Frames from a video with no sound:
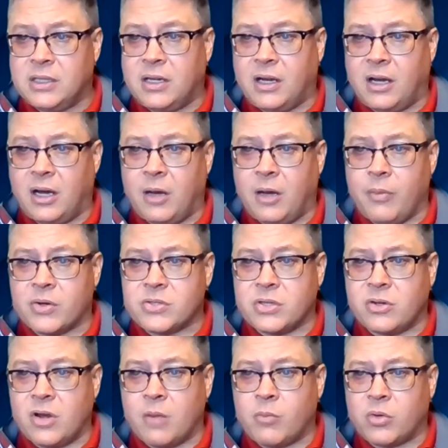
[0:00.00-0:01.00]
Uh, there's
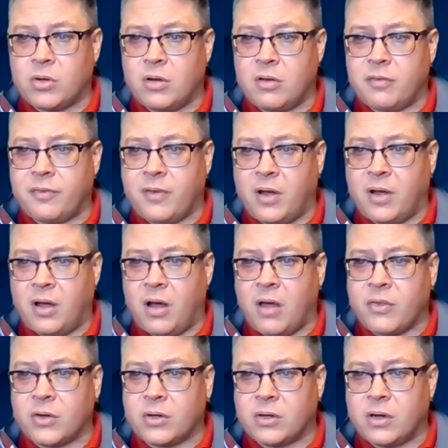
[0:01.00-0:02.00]
a number of uh,
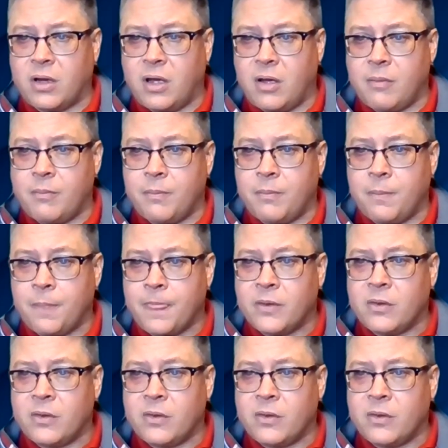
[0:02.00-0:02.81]
other um,